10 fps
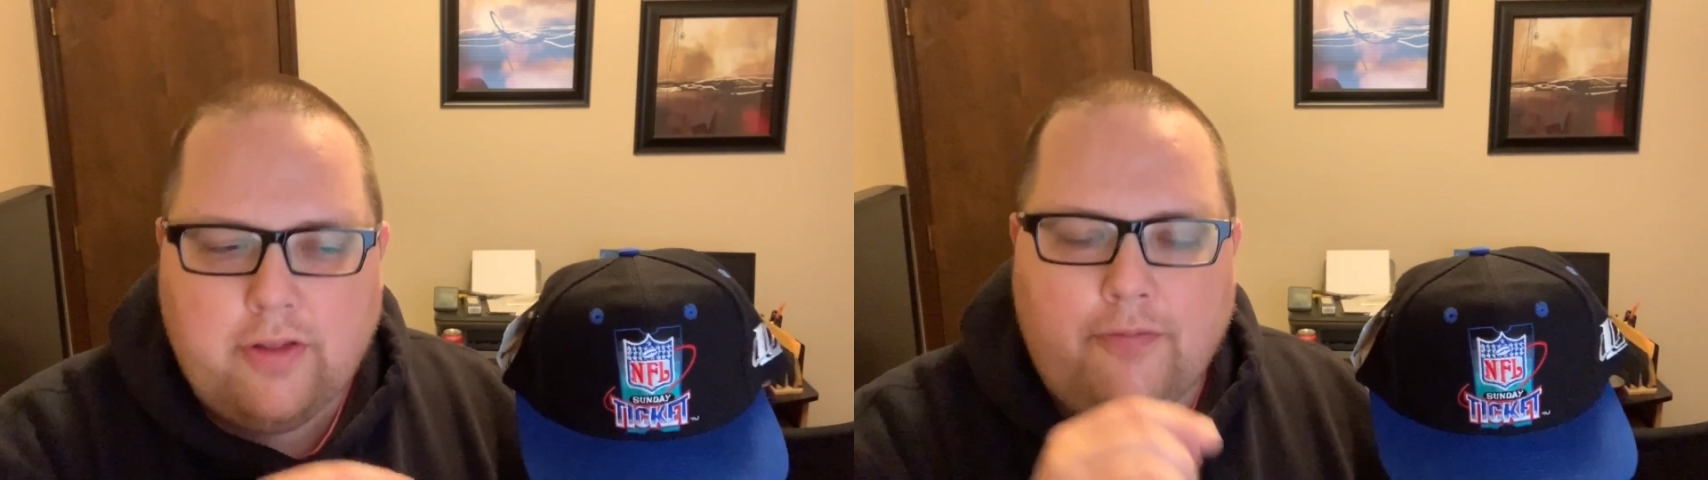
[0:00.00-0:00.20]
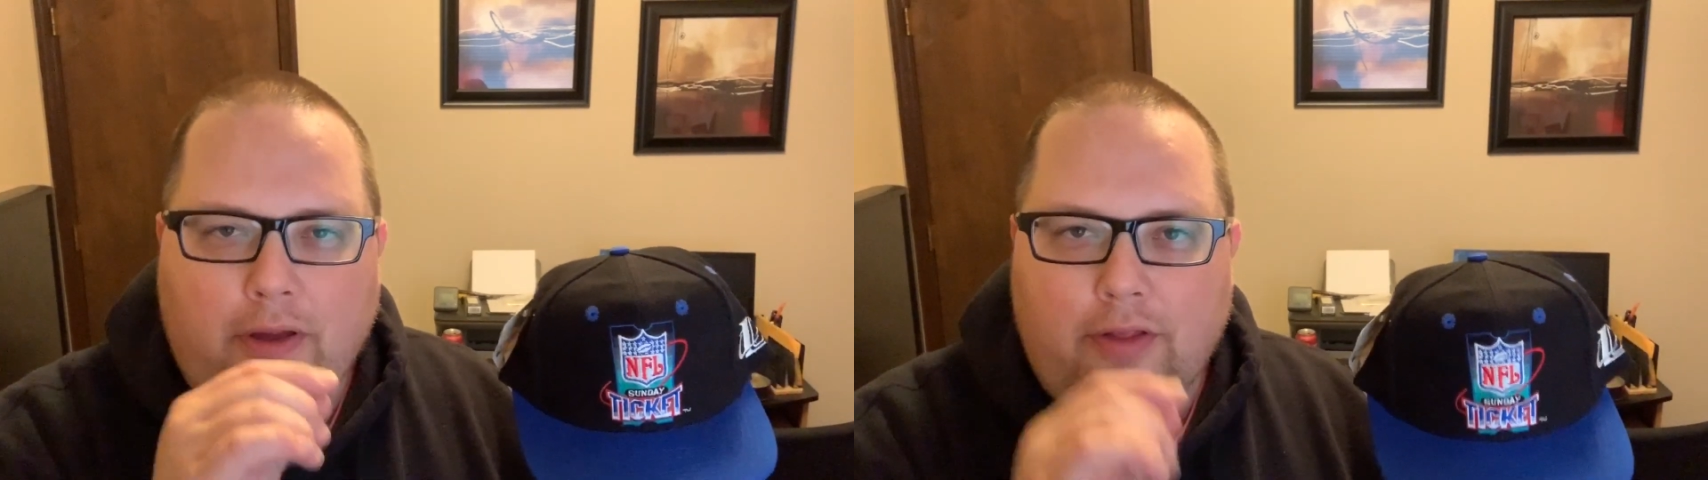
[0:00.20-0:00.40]

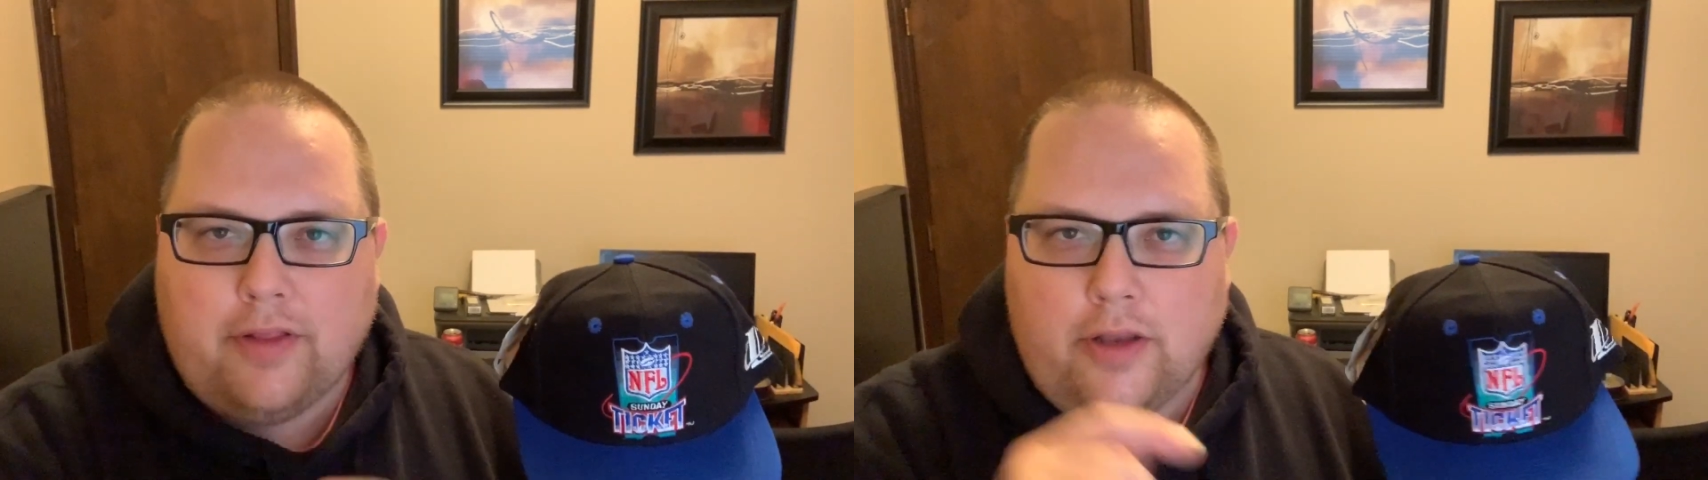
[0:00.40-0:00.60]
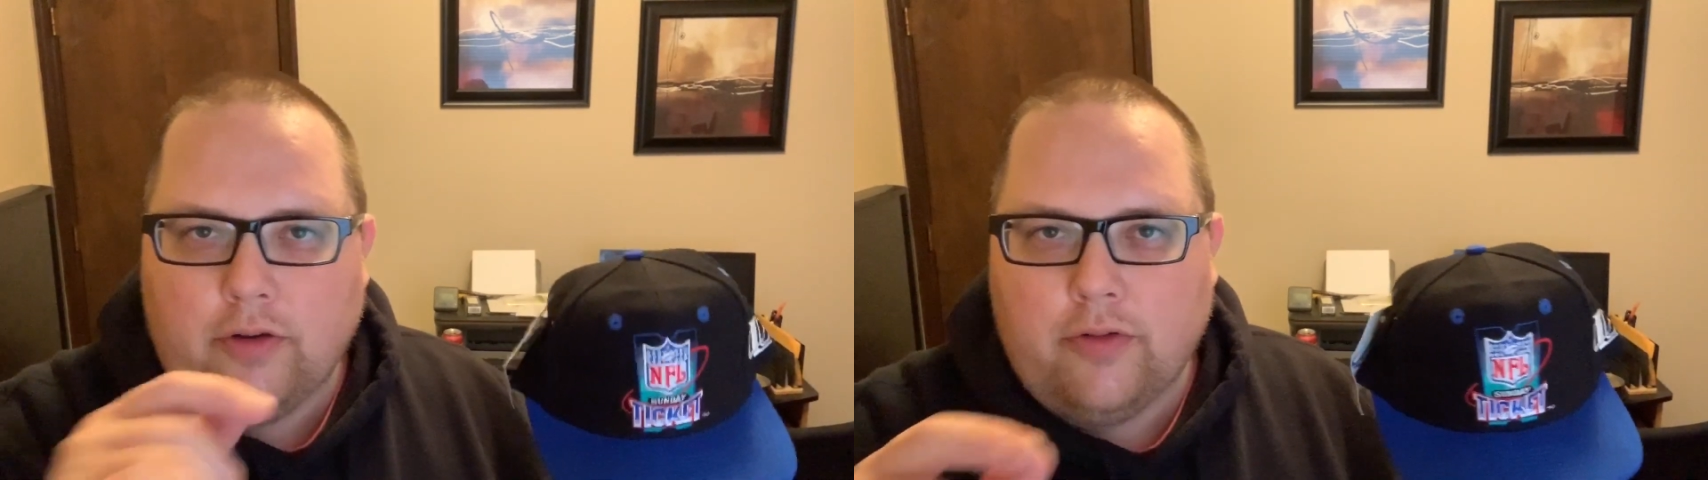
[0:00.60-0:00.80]
if I
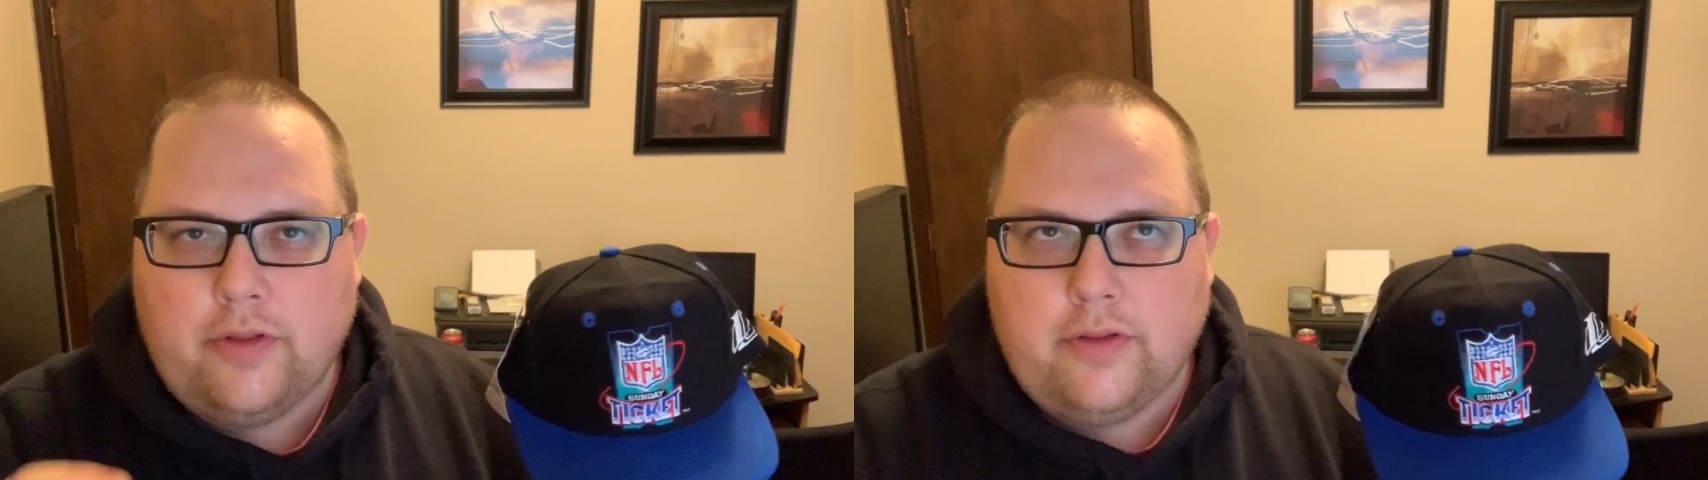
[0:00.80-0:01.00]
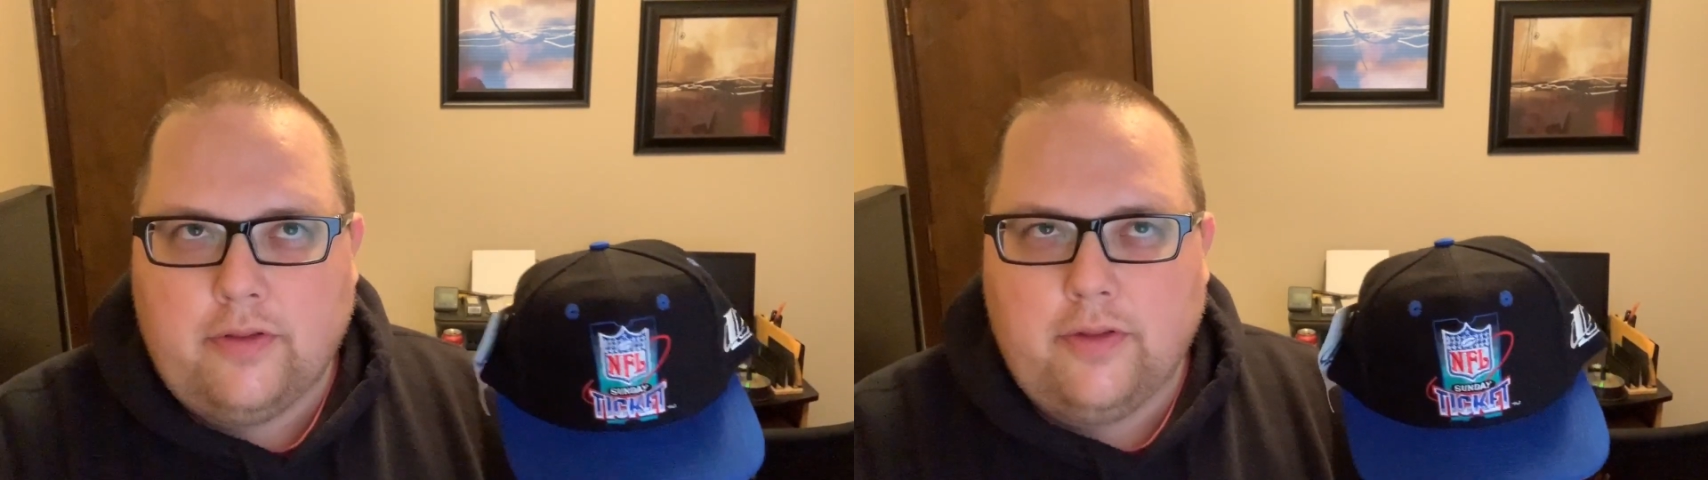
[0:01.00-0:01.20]
send her
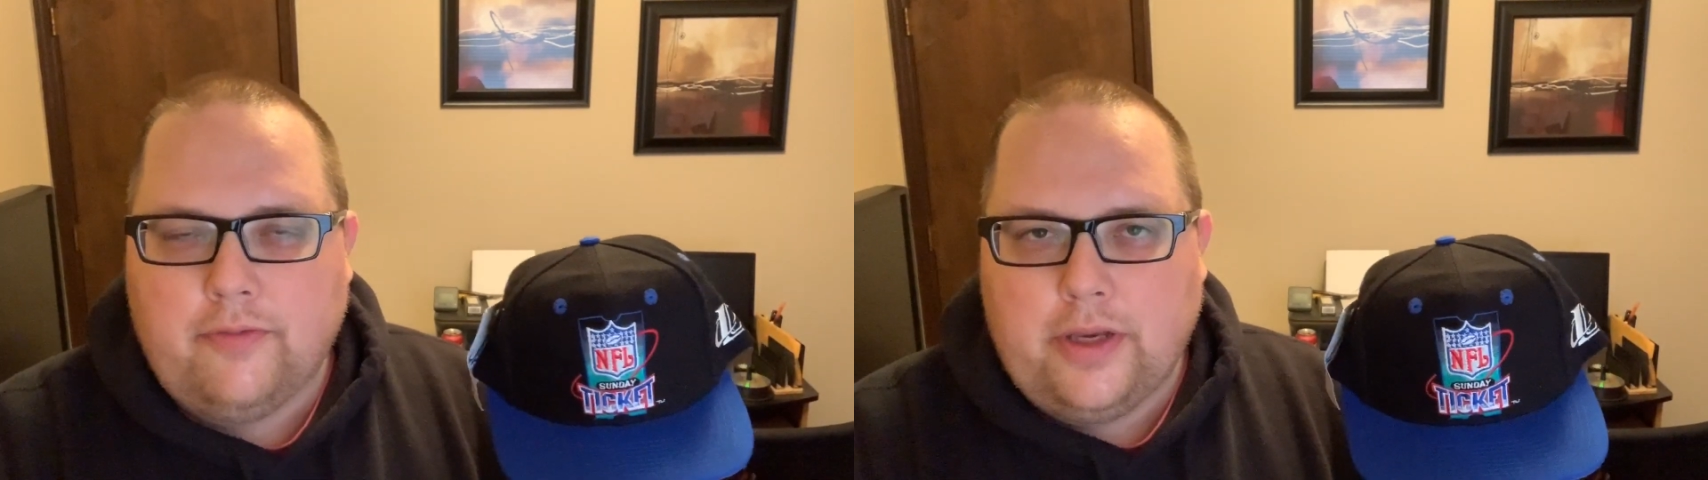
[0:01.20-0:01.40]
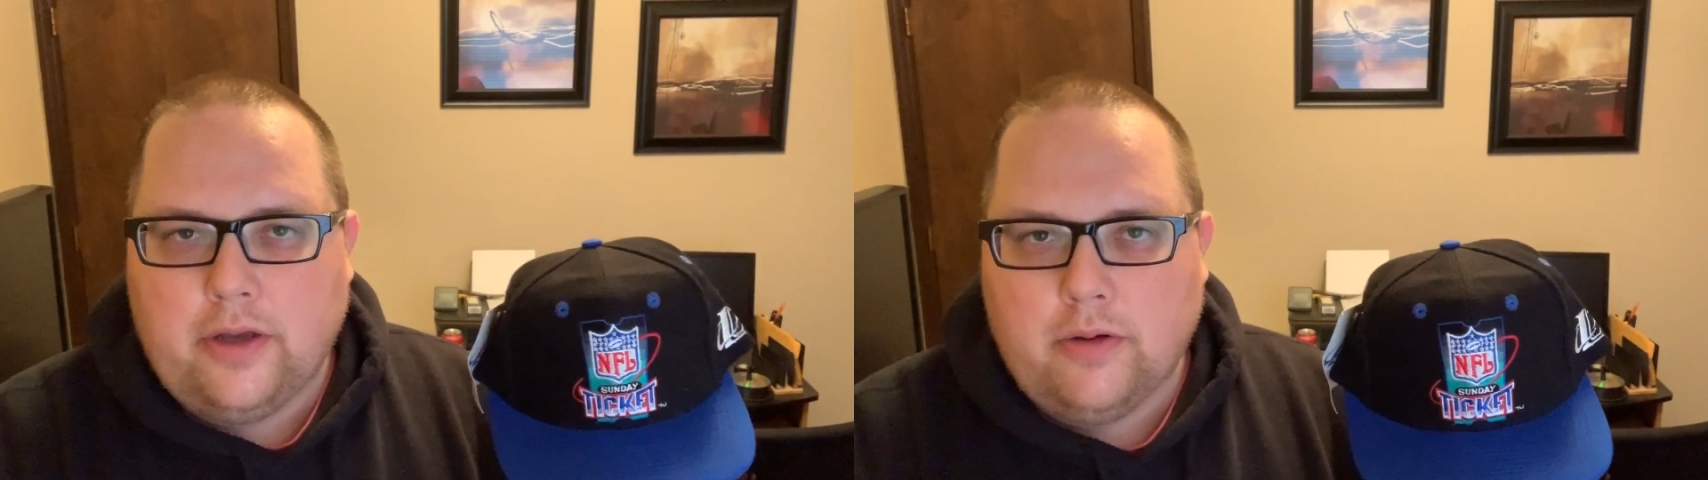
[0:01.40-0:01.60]
the, the
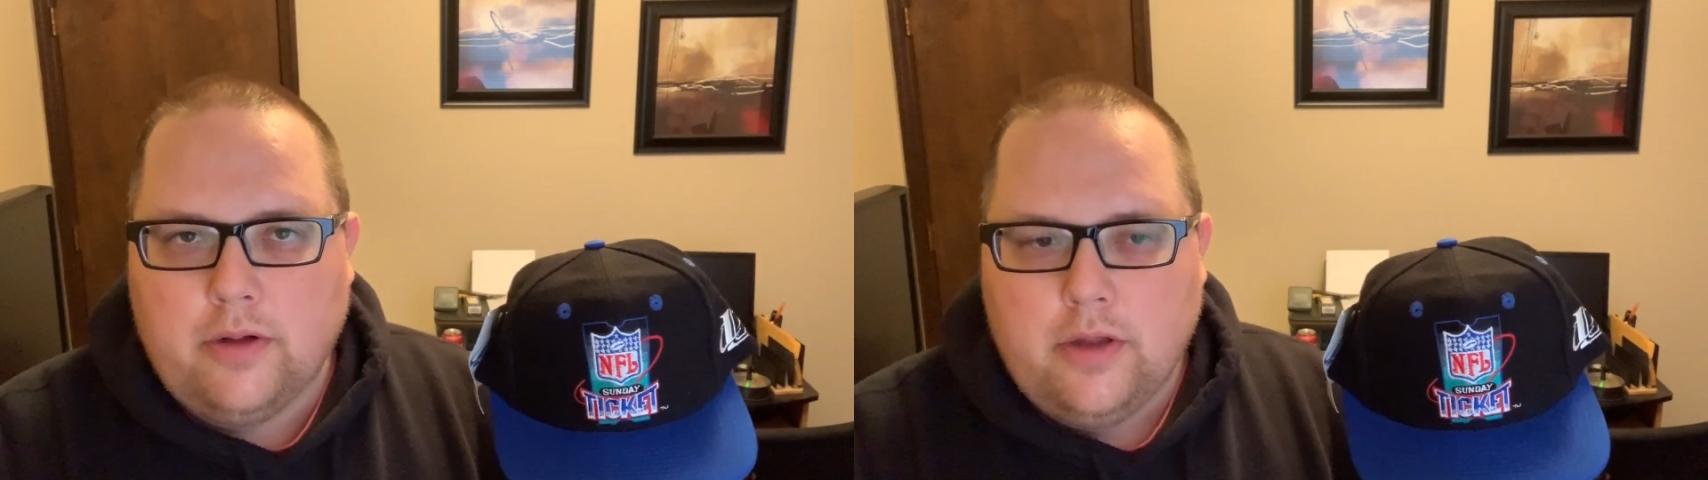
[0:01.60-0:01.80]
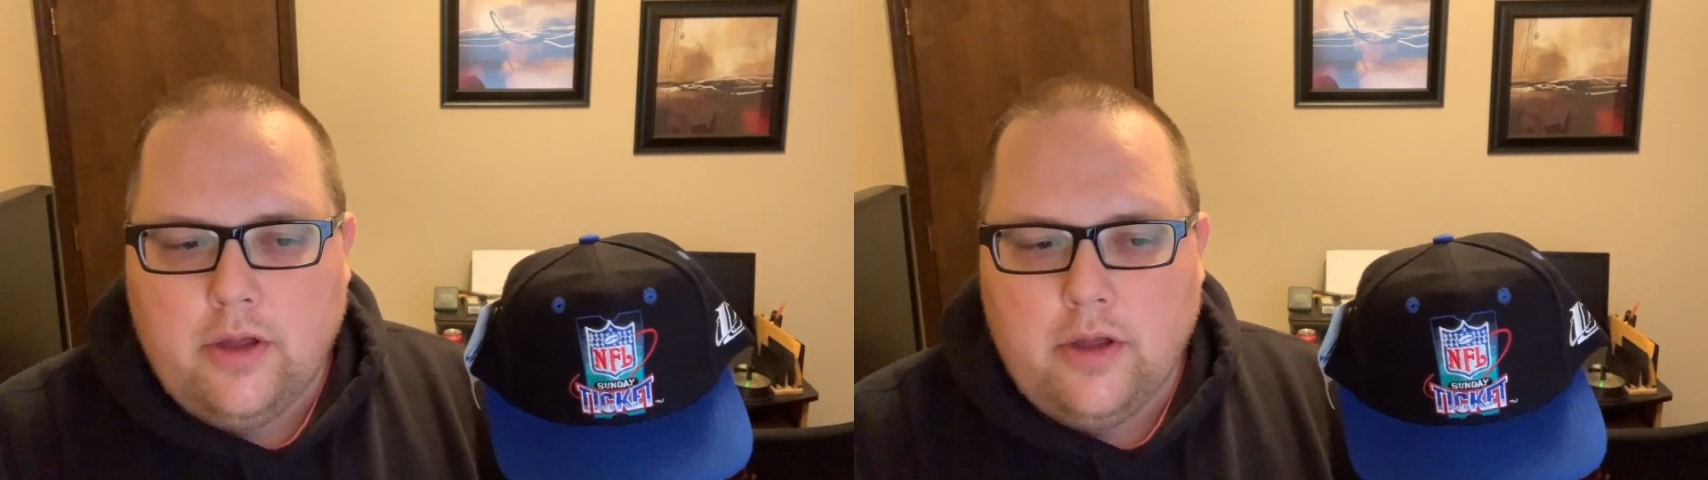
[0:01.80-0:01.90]
video.